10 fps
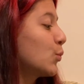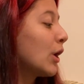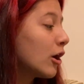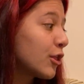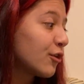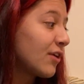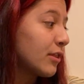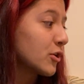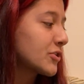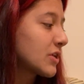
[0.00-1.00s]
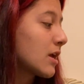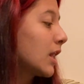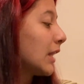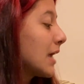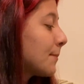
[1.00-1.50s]
Where are their feathers?
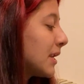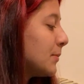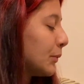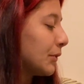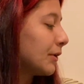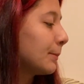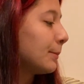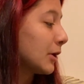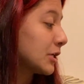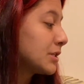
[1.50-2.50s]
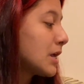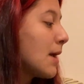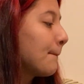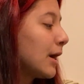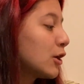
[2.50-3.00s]
Like many birds,
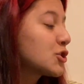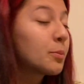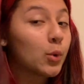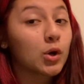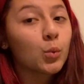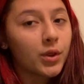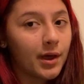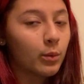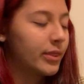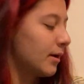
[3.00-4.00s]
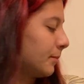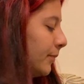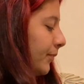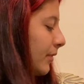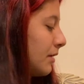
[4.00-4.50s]
parrots are born without them.
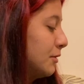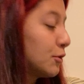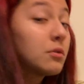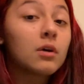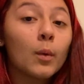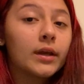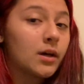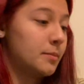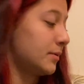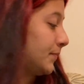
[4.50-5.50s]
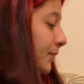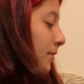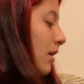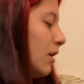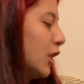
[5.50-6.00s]
Growing up.
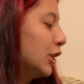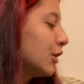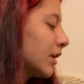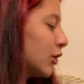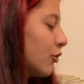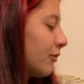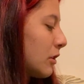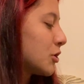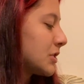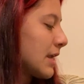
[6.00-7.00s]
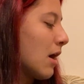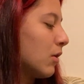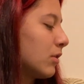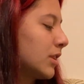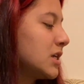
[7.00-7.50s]
Look at their feathers
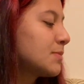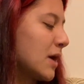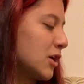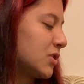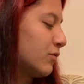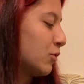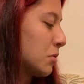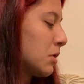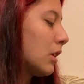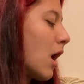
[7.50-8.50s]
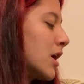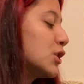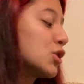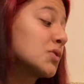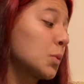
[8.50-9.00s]
now. These parrots have grown a lot in
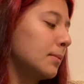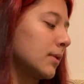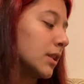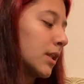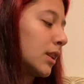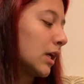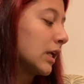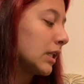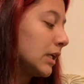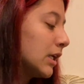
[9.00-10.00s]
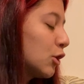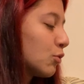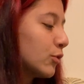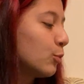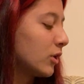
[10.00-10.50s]
just 1 month. They clean and
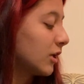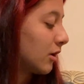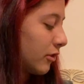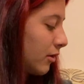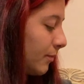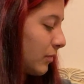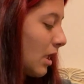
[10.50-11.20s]
groom one another.